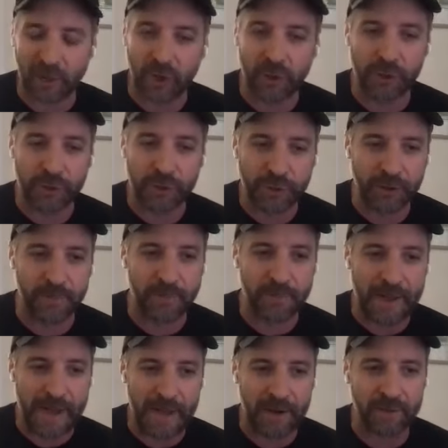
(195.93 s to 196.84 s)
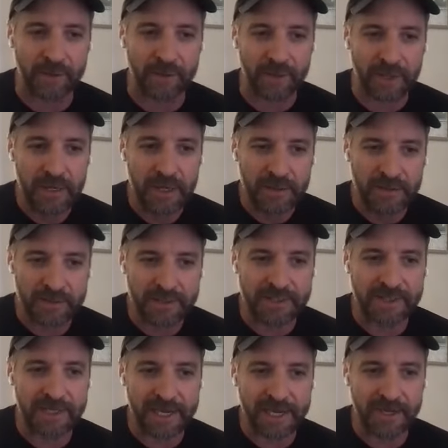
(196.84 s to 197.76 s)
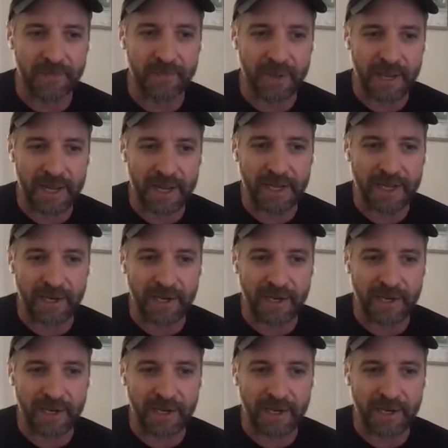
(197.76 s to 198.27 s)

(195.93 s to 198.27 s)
learn about the scene a bit,